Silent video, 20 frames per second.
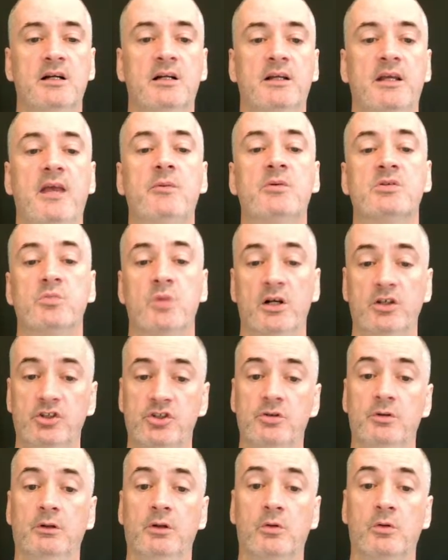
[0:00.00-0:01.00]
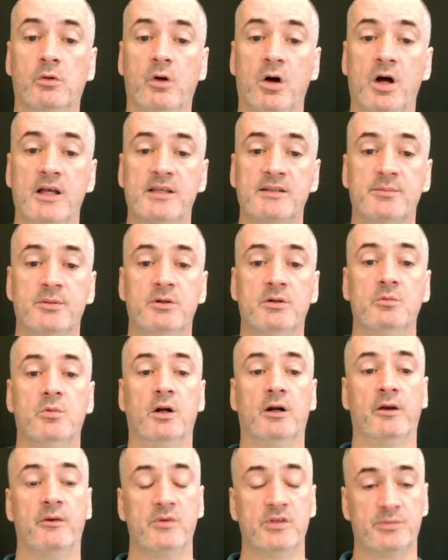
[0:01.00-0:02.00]
He was rushed to a local hospital where
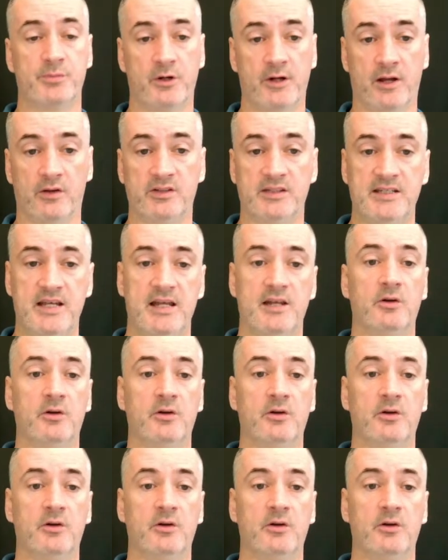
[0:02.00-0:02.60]
he was pronounced dead.